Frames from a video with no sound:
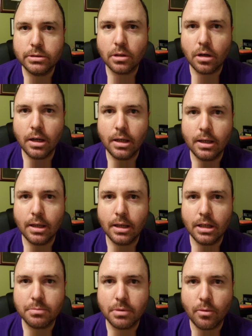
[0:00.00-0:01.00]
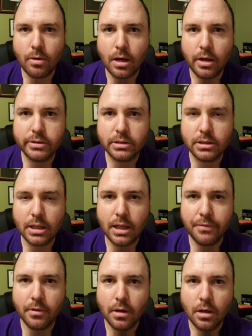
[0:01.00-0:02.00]
Sorry, it's been a while since
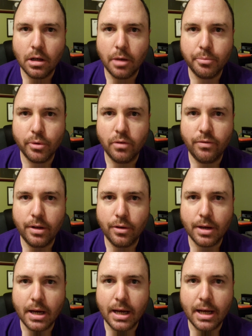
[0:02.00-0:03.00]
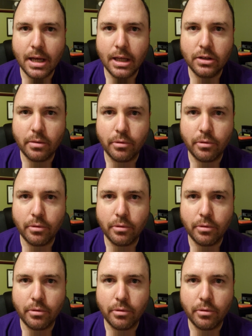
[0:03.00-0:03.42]
I've uploaded a video, guys.